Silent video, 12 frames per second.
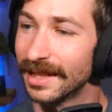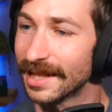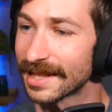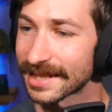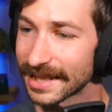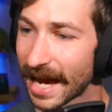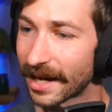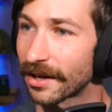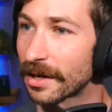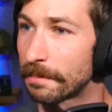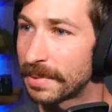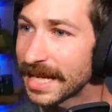Slacker,
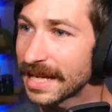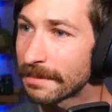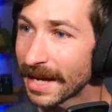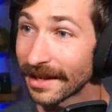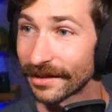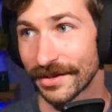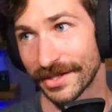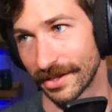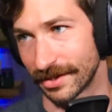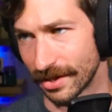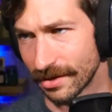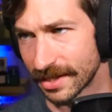B, Manders,
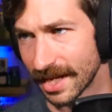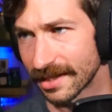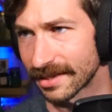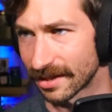Zerzex,